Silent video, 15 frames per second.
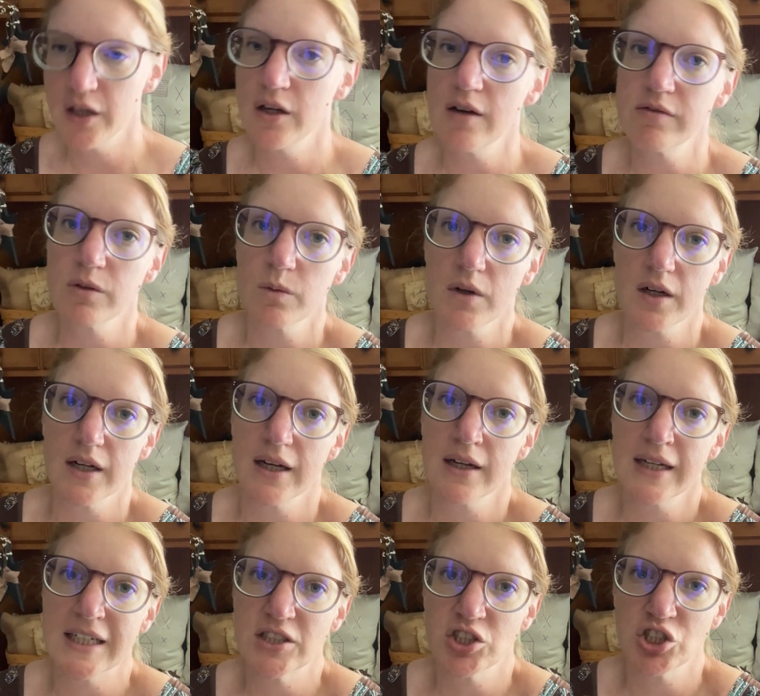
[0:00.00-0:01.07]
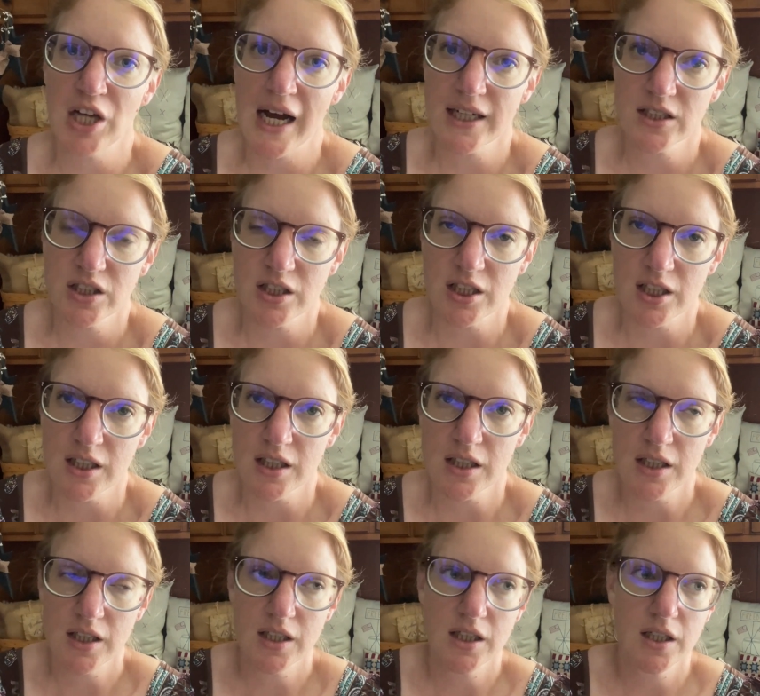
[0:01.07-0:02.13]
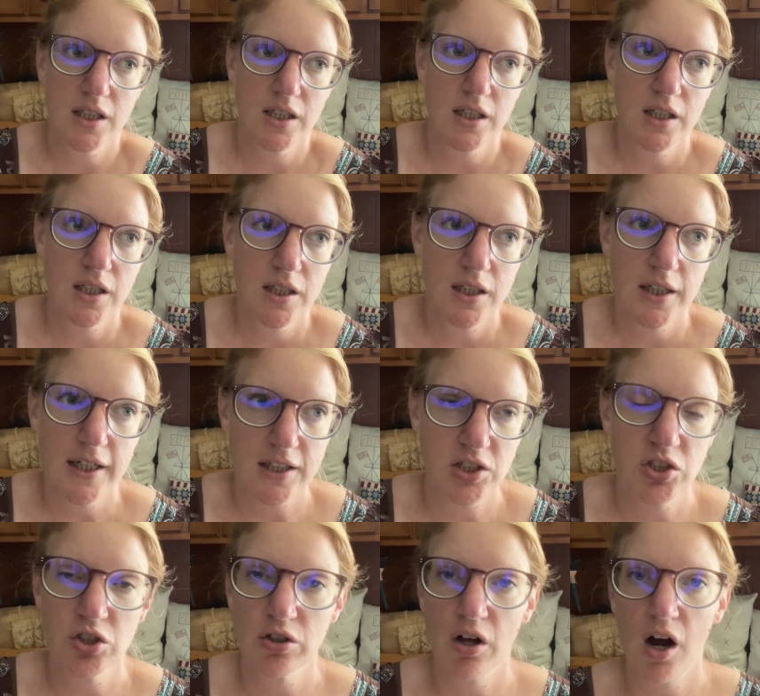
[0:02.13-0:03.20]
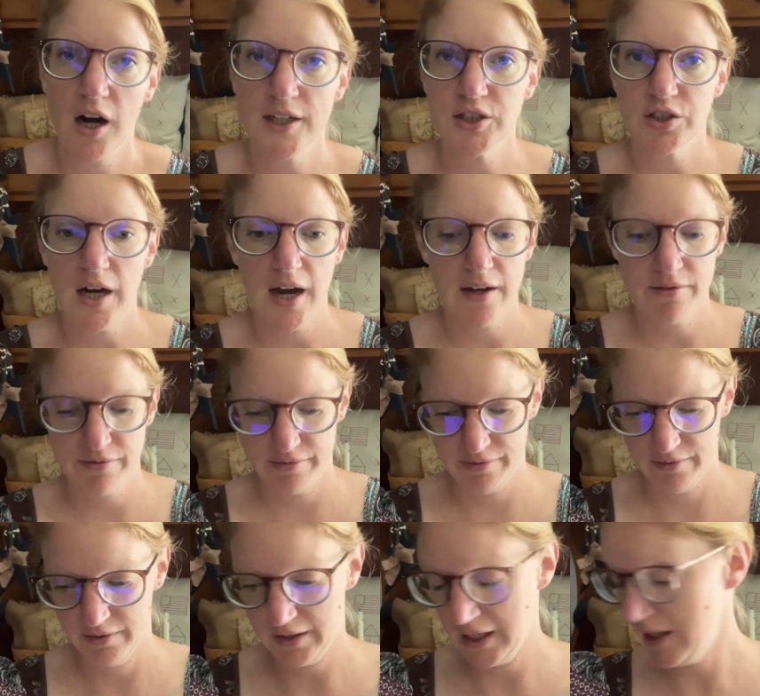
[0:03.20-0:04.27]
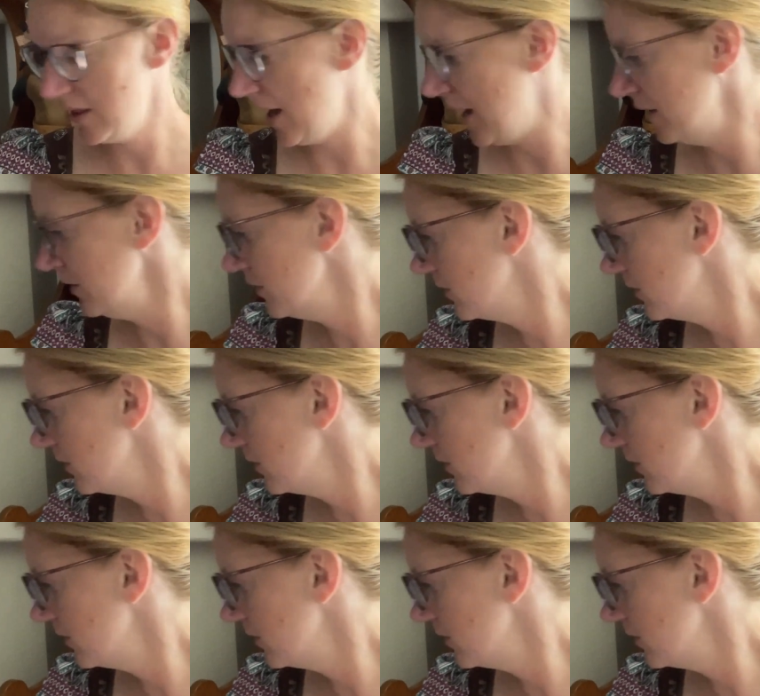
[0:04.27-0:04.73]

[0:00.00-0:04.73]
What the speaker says: never want to eject your external hard drive like that.